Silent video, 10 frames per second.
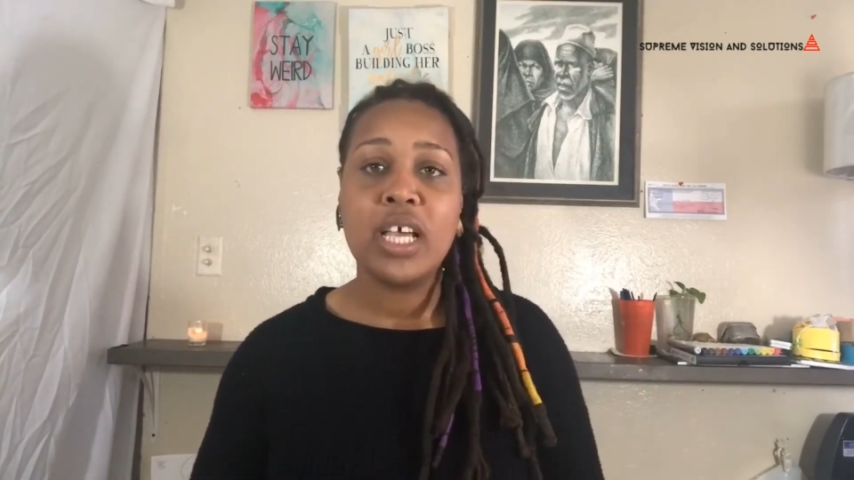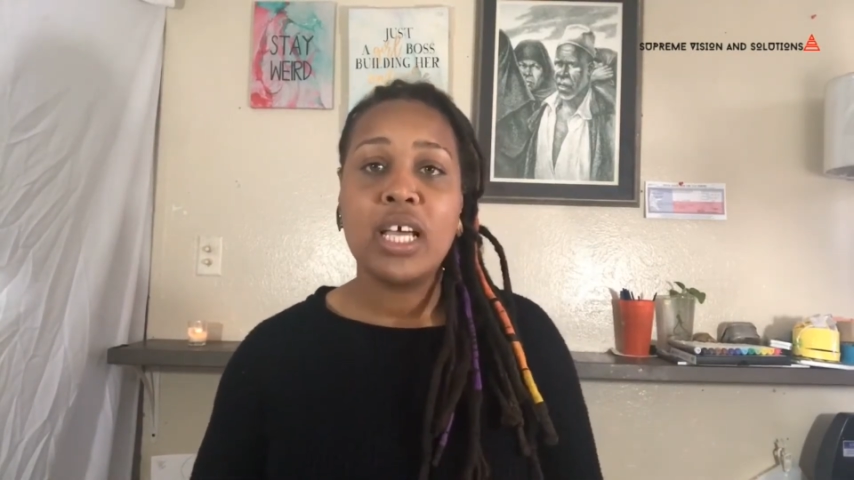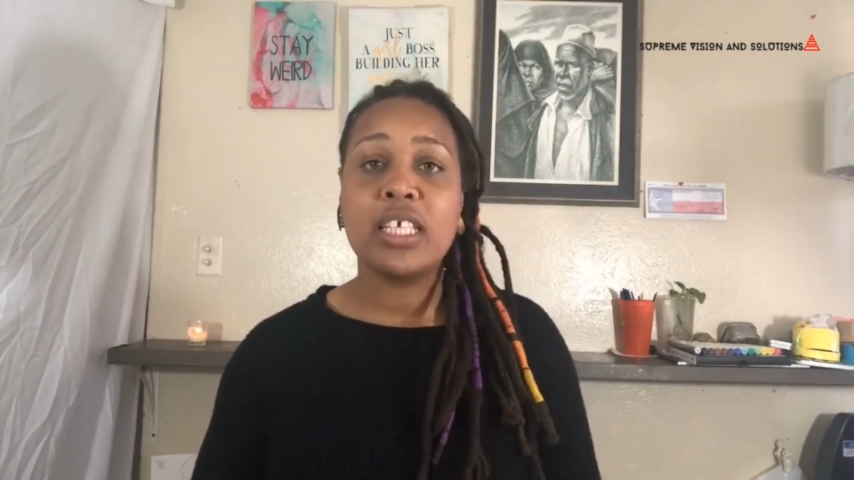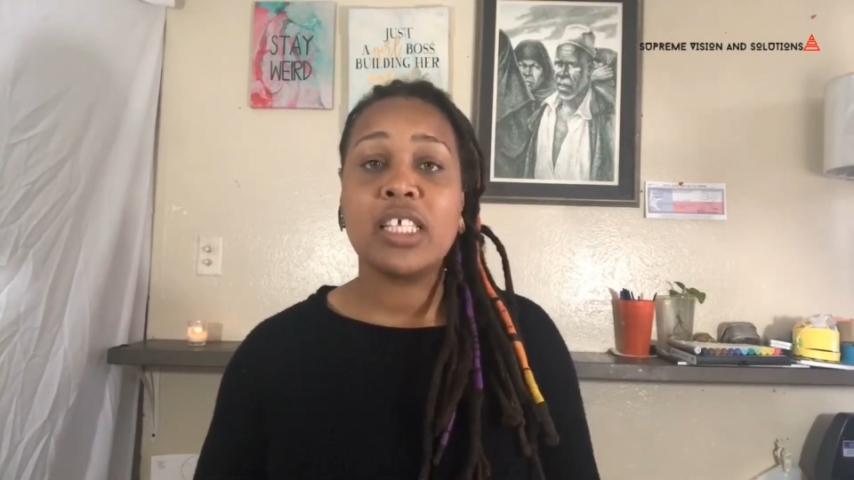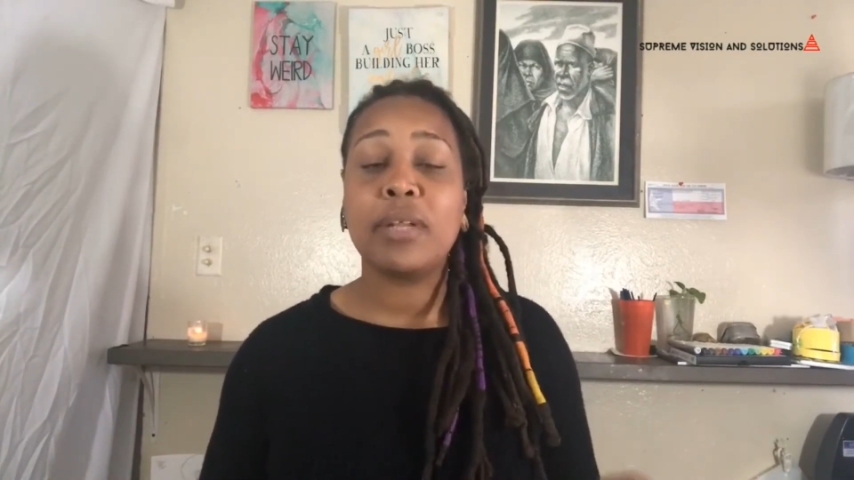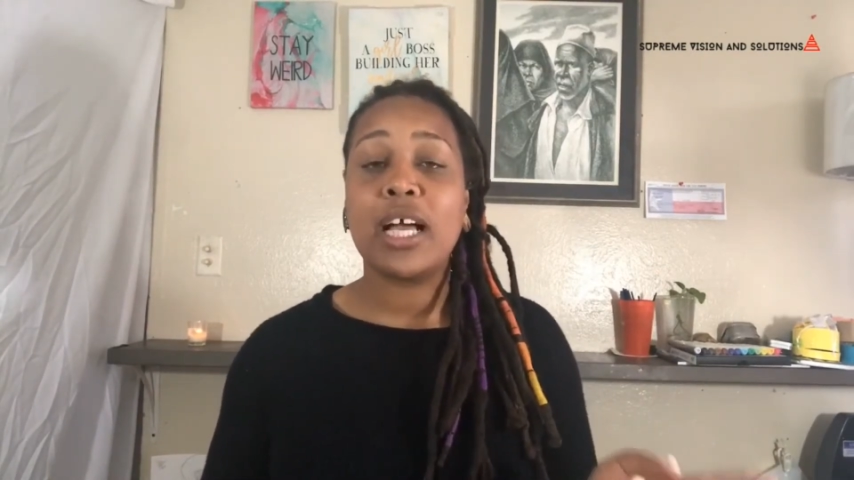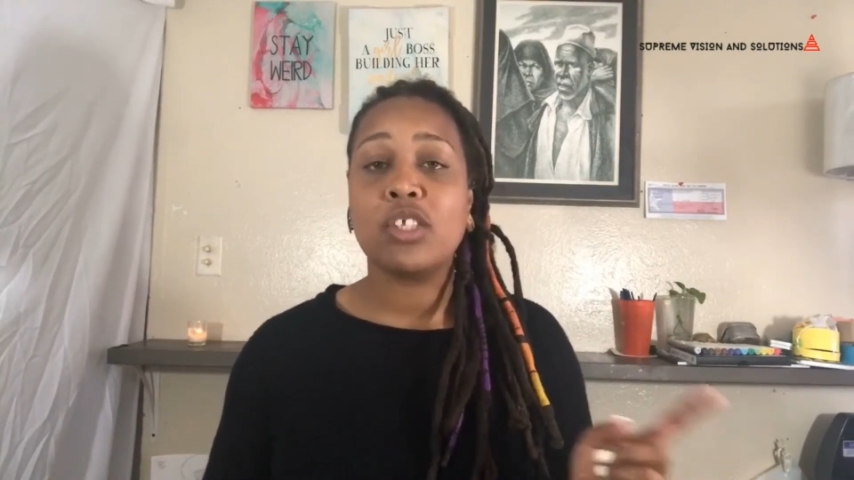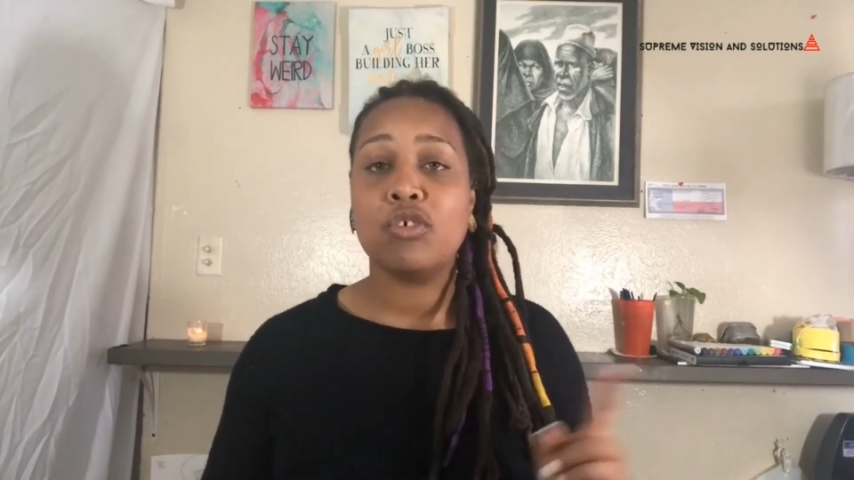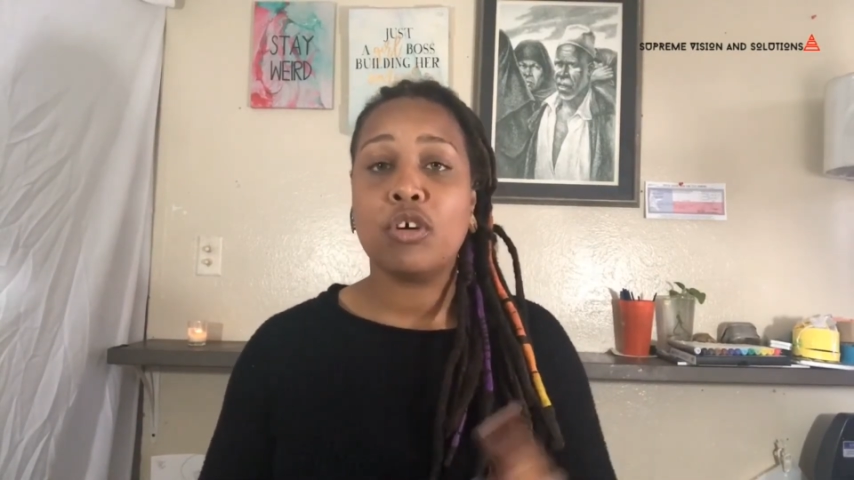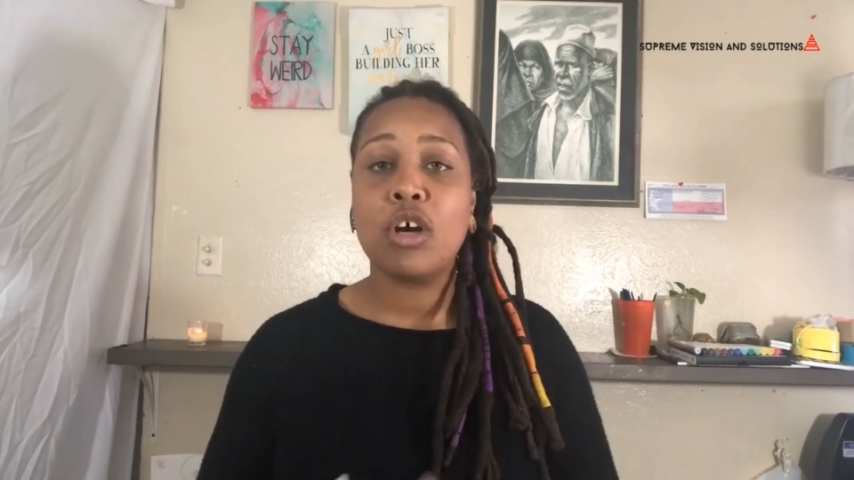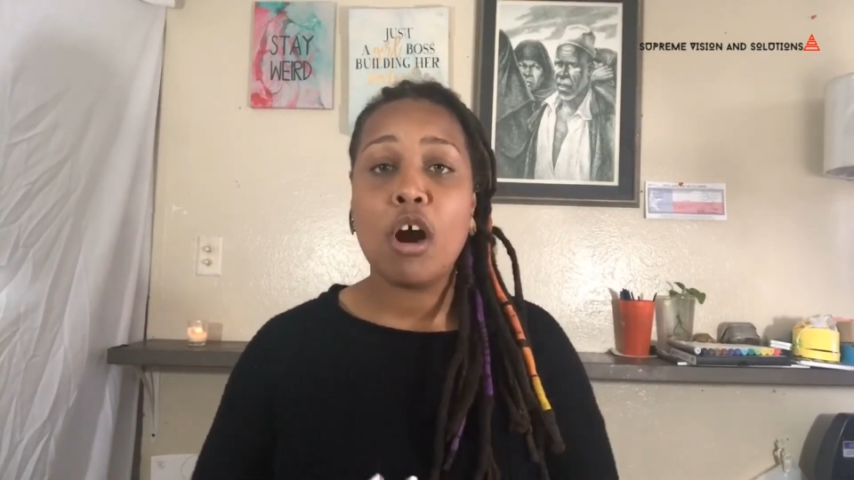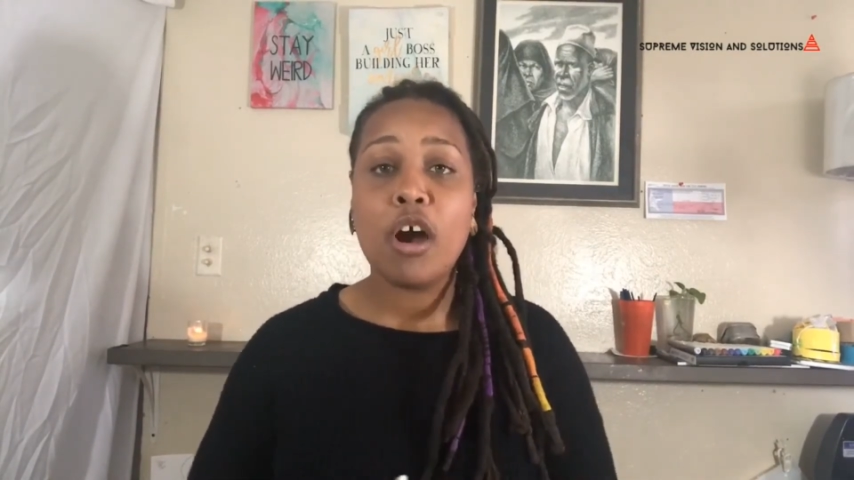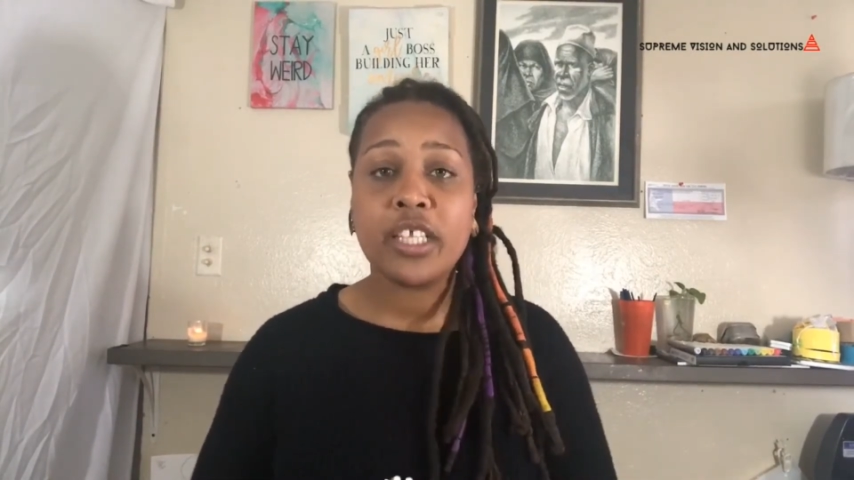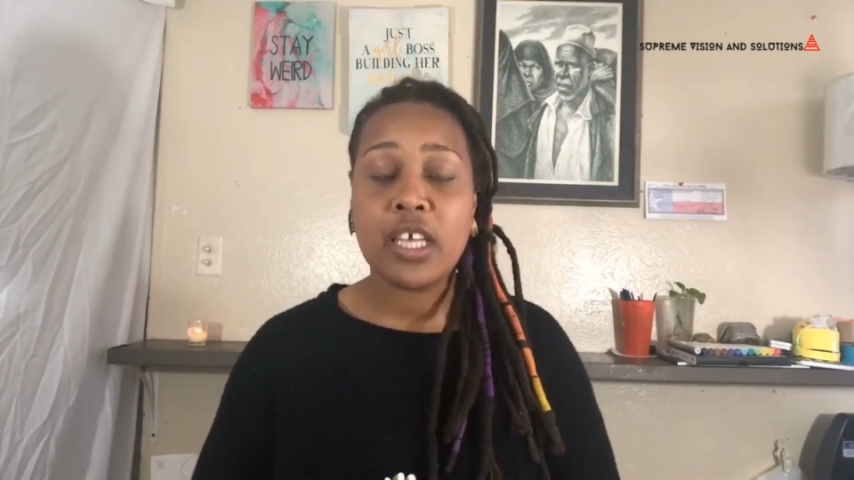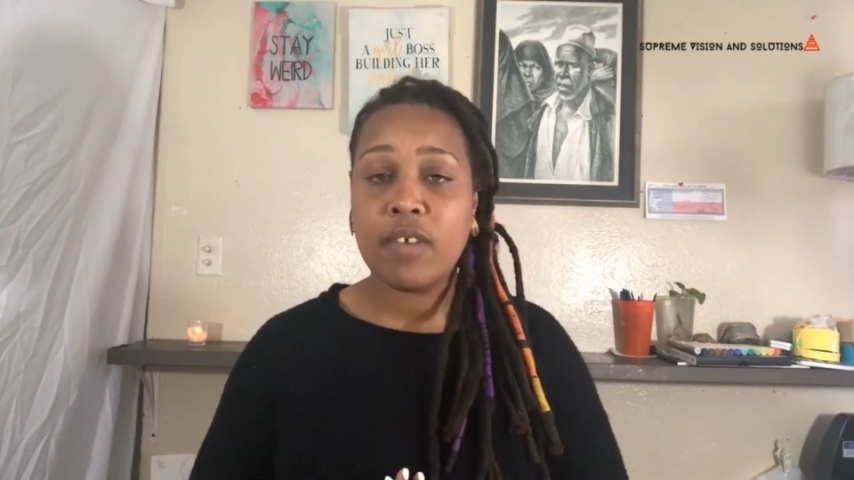This applies to your car
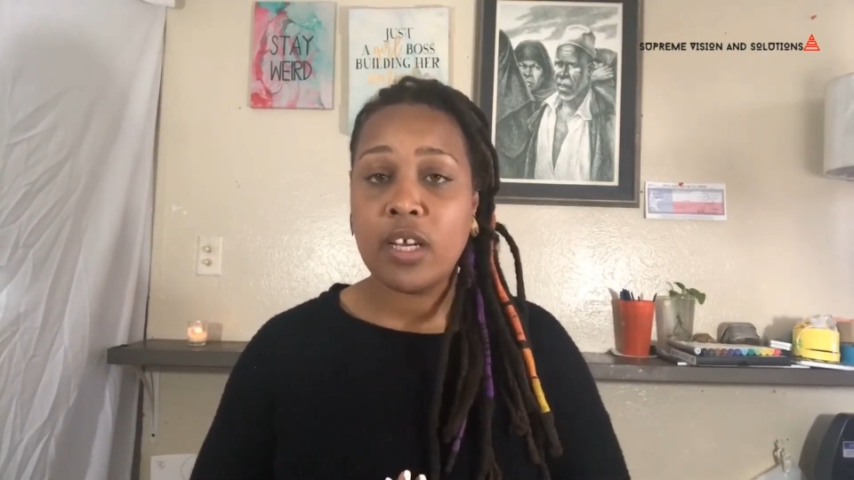in the event of